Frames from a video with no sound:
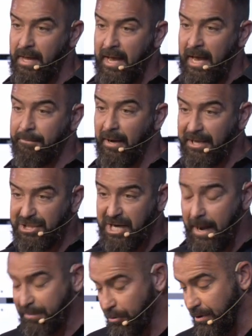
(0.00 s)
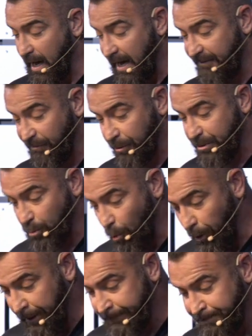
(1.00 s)
And by chapter 9, verse
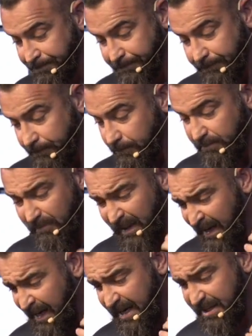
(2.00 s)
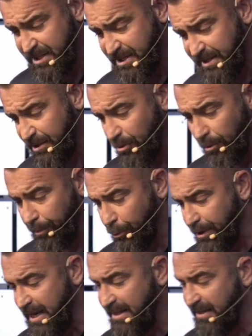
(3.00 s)
1, he is still
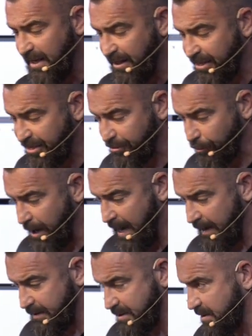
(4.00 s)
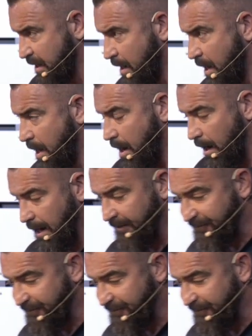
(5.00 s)
breathing threats. In